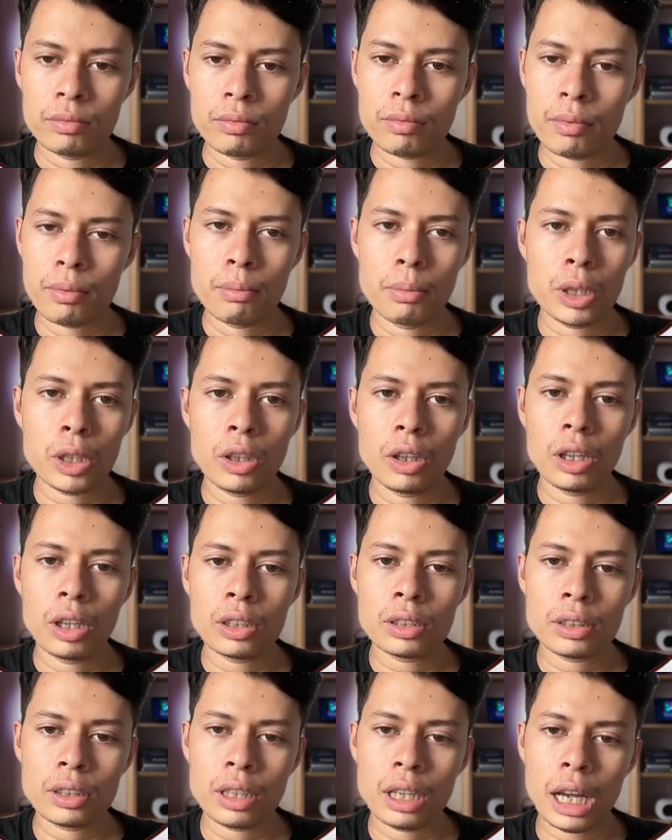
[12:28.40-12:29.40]

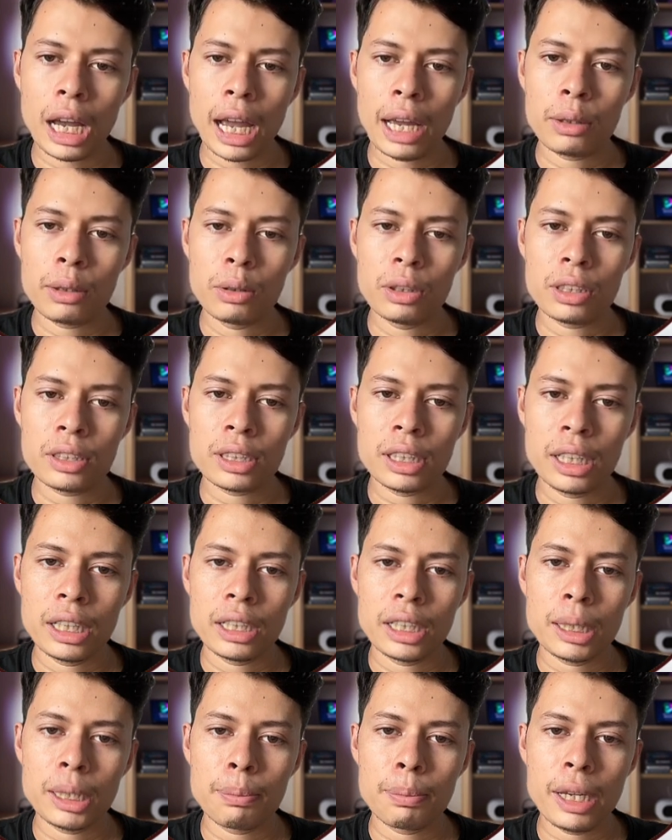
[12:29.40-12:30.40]
because I will
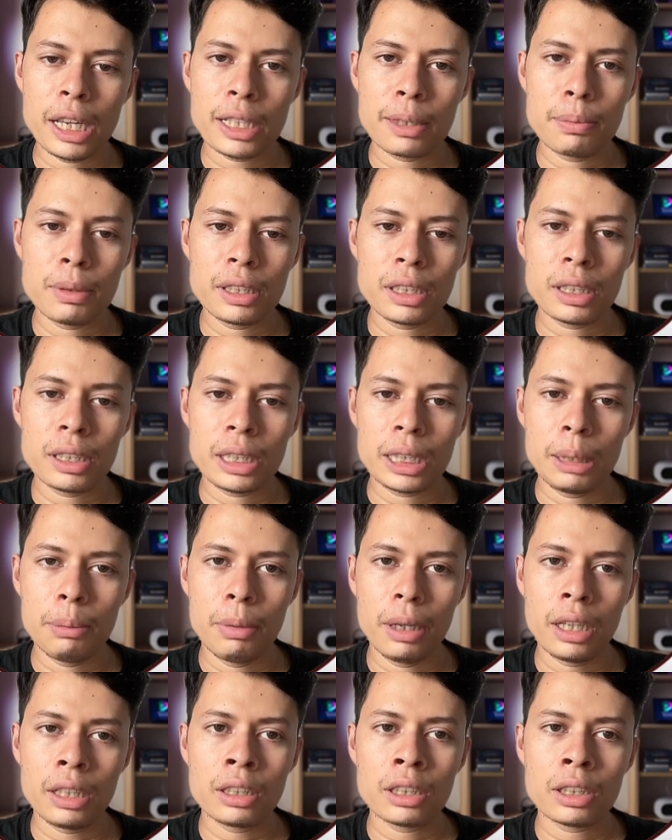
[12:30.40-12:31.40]
send a page visit
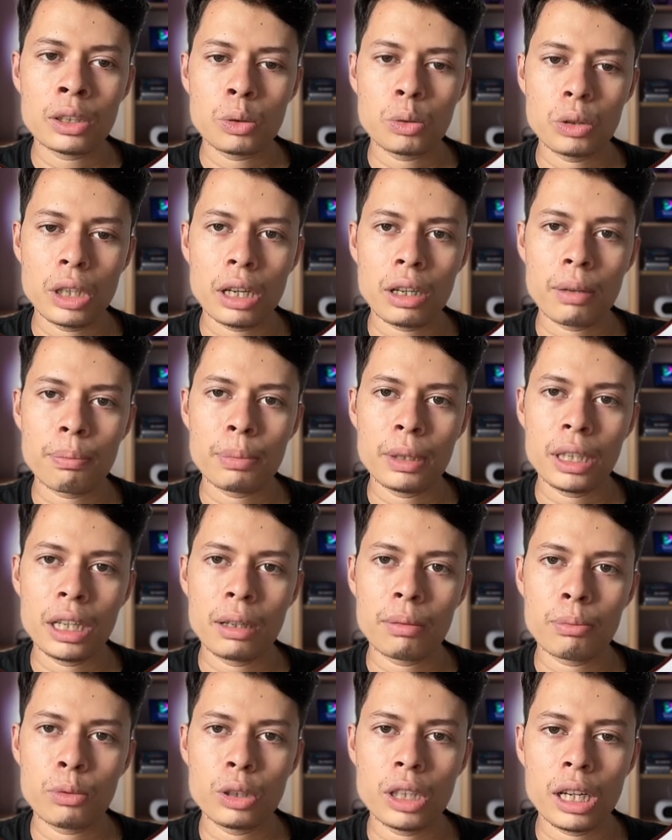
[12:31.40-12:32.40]
event to
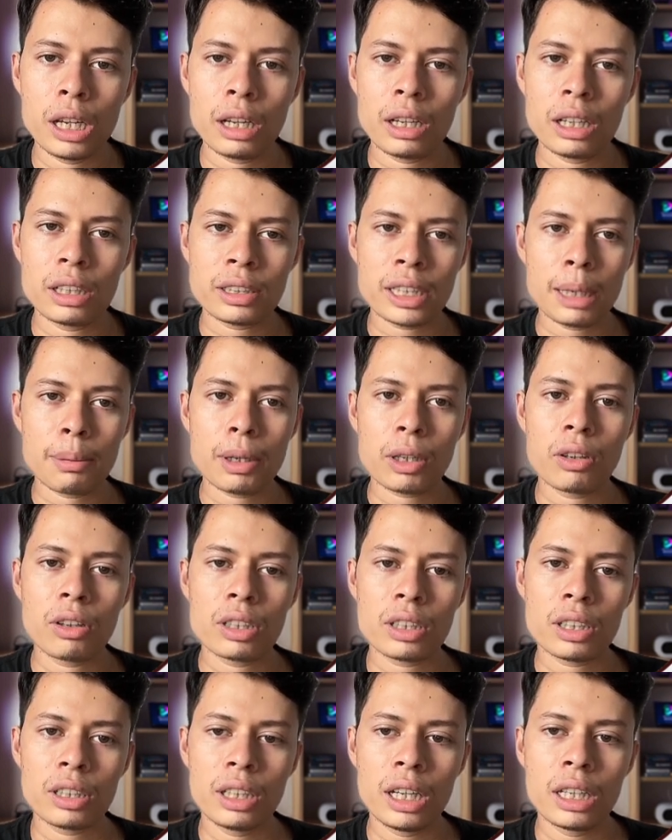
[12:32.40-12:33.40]
the server
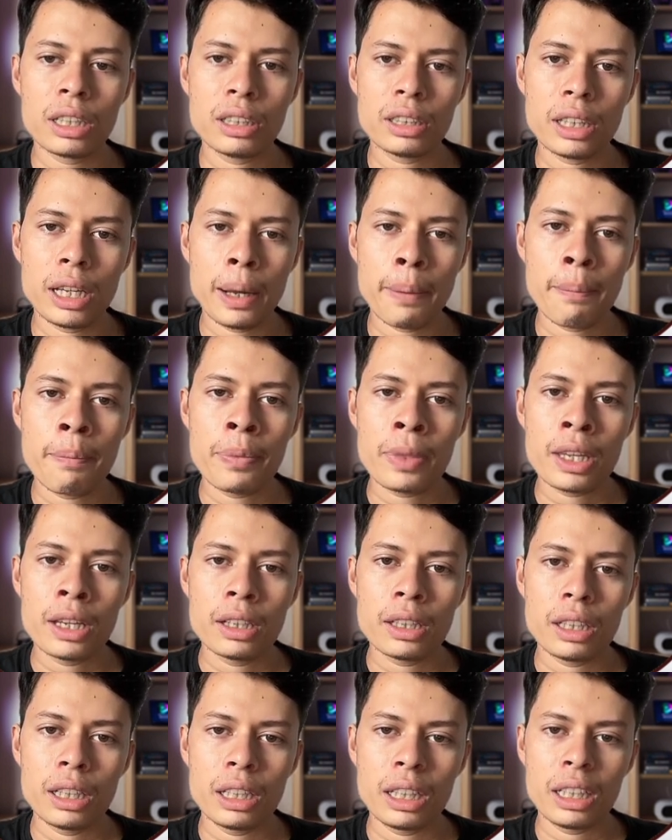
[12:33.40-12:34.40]
container in
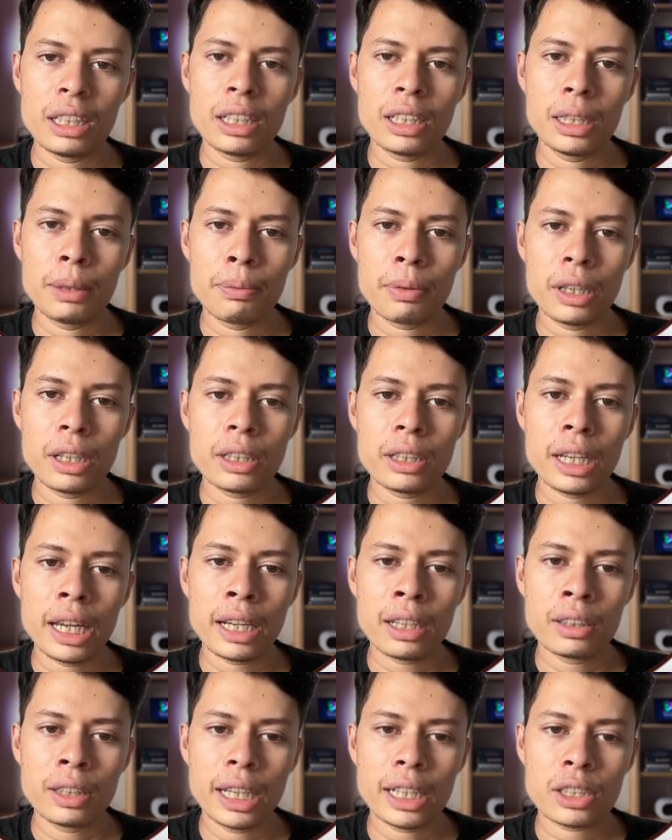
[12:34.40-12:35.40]
a different
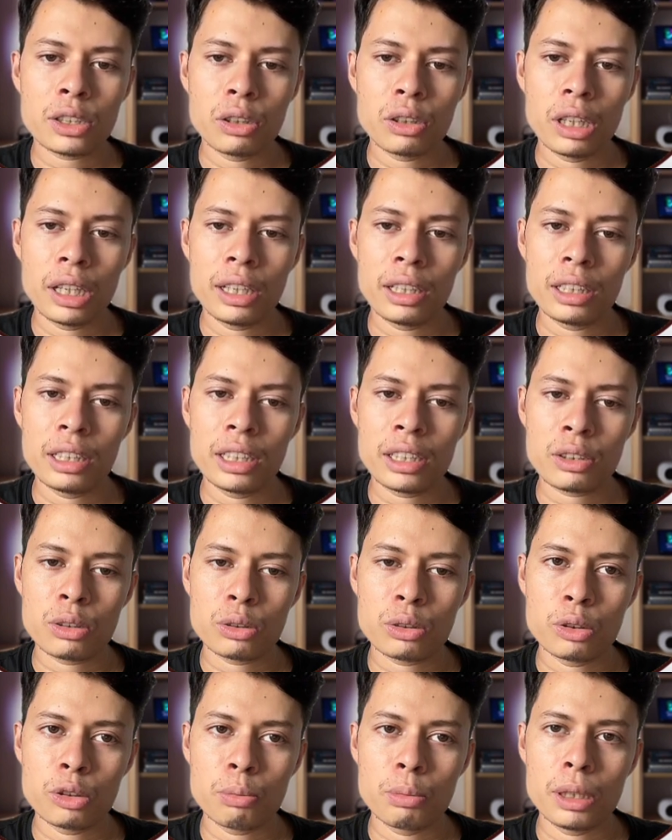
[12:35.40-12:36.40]
tag. That's why it
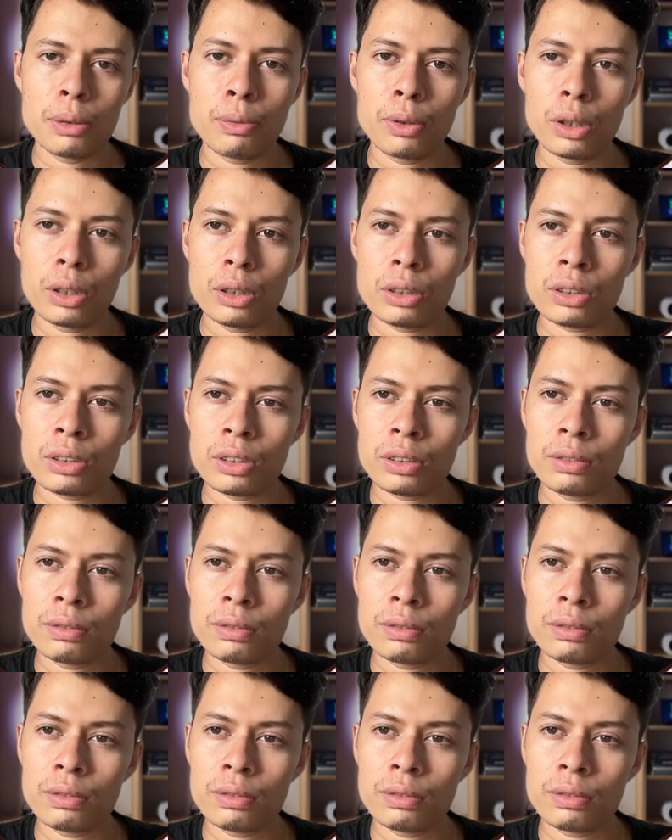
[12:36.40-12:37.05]
should be false.